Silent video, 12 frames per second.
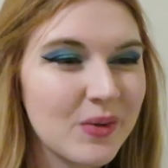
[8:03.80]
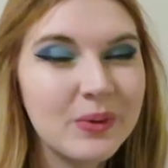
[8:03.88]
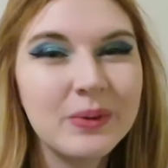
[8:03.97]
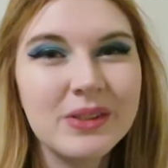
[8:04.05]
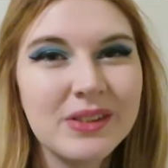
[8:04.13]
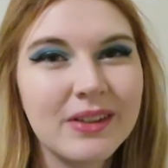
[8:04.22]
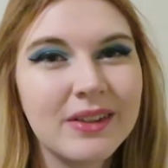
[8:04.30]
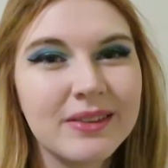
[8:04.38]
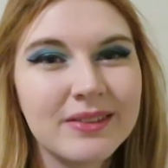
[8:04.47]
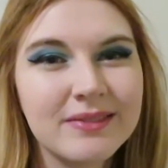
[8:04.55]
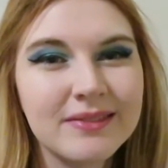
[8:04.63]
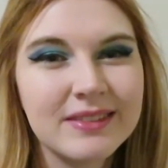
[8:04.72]
Also,
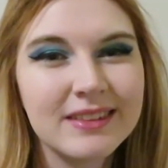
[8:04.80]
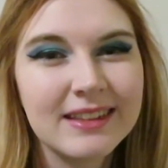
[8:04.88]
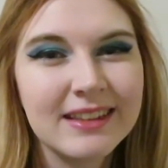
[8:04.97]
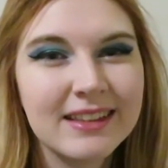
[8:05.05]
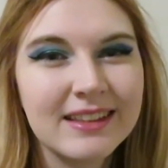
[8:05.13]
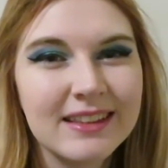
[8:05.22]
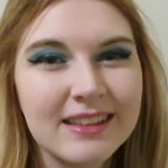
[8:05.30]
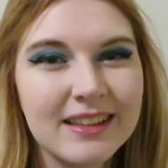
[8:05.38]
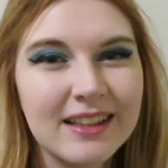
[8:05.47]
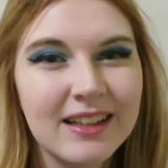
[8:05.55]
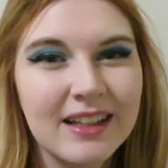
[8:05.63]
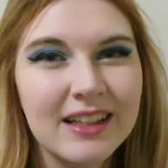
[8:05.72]

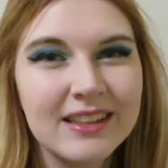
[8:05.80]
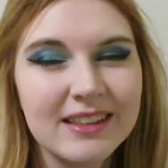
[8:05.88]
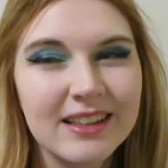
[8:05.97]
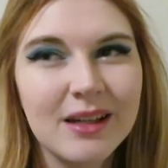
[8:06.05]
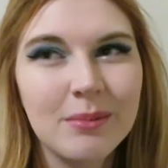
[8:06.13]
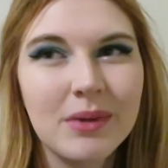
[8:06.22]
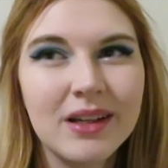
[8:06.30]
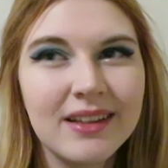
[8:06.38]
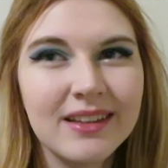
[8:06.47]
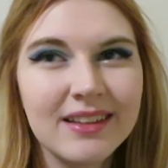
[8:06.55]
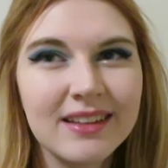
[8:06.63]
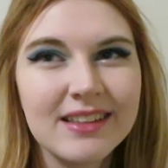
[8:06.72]
I did get
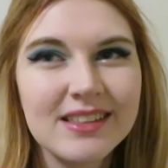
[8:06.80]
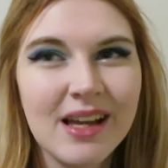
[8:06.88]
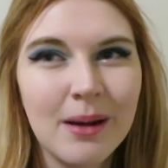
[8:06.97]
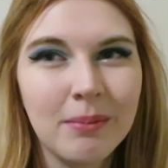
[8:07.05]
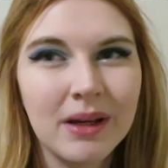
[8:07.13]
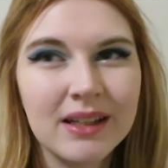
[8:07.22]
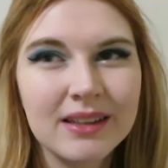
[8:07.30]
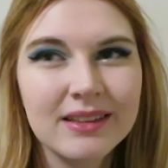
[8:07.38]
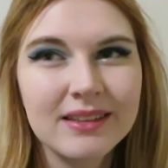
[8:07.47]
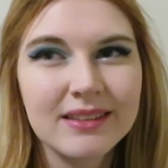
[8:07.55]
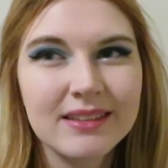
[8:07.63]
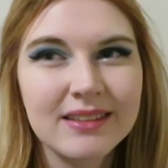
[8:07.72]
my exam
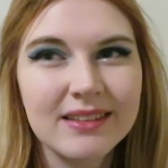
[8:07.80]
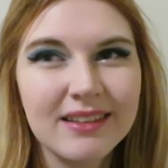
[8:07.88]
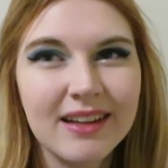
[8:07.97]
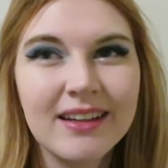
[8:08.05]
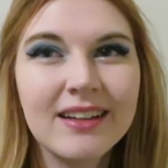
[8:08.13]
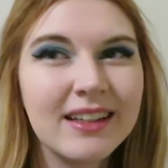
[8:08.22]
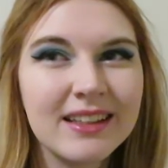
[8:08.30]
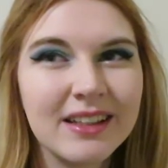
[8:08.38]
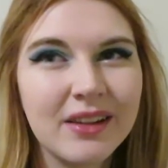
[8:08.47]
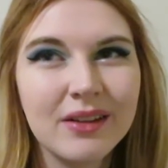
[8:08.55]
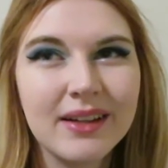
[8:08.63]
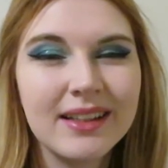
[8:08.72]
back. And like
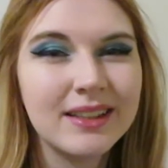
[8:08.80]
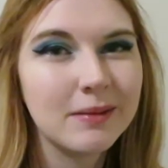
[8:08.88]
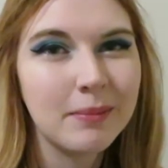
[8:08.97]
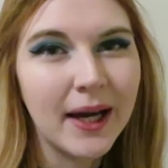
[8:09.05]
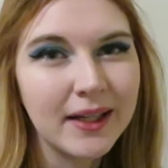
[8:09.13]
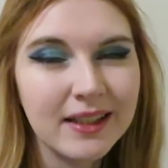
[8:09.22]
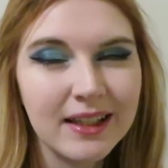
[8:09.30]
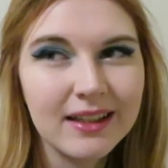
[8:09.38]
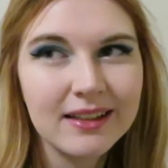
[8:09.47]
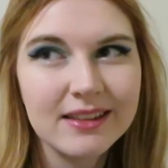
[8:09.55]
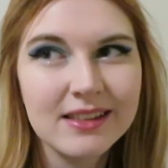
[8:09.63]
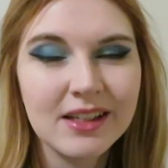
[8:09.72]
I thought, I did
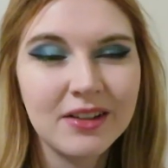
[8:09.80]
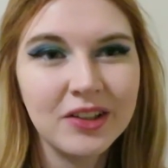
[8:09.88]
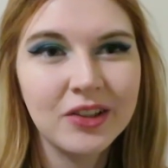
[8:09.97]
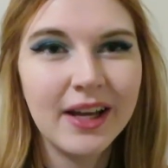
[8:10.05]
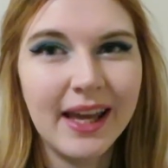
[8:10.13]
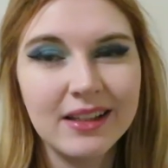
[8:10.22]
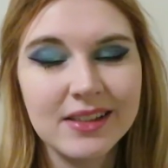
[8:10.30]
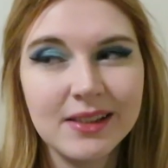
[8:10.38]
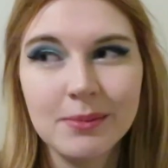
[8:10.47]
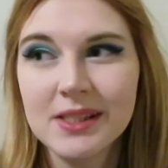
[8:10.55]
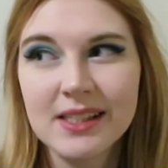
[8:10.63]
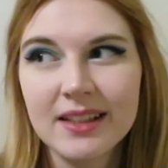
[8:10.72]
badly, because I only got
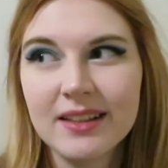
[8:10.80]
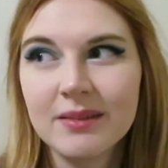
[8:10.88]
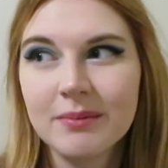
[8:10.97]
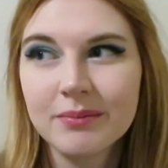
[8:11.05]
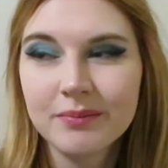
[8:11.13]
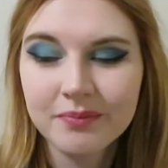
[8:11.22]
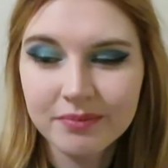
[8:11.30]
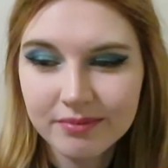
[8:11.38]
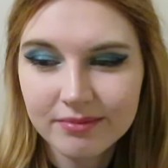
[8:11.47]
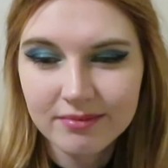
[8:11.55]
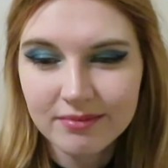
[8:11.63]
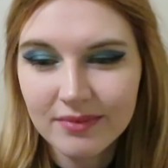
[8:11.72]
80%,
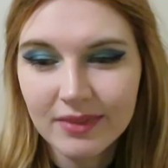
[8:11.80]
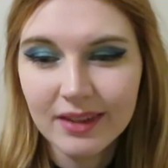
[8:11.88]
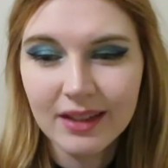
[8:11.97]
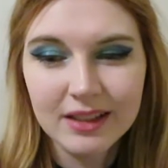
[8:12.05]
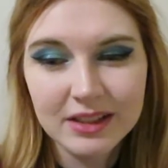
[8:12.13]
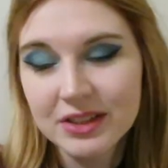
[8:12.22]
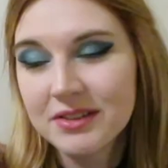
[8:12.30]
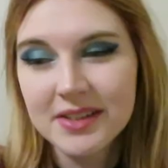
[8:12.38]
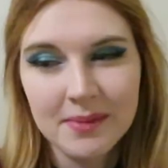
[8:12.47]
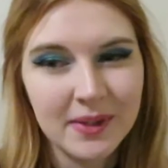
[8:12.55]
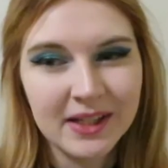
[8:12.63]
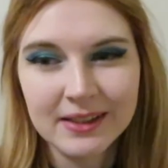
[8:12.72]
and I should have
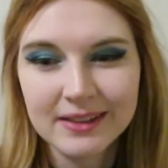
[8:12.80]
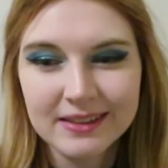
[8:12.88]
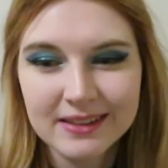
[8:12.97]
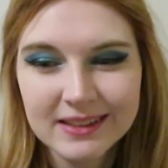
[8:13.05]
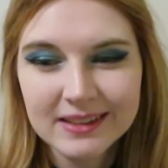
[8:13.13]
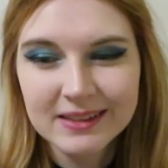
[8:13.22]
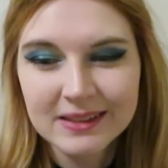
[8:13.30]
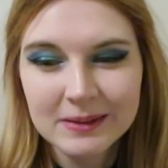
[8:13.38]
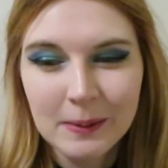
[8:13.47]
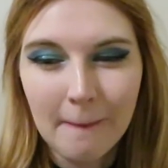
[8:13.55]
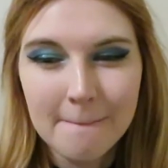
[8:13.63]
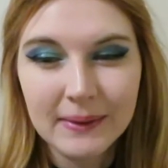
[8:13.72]
done better,
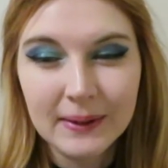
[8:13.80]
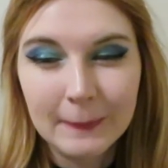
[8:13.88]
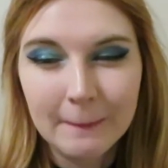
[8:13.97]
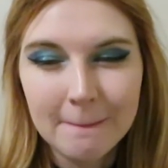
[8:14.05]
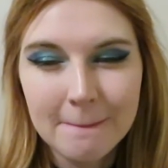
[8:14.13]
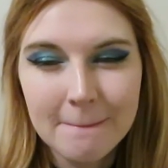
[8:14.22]
but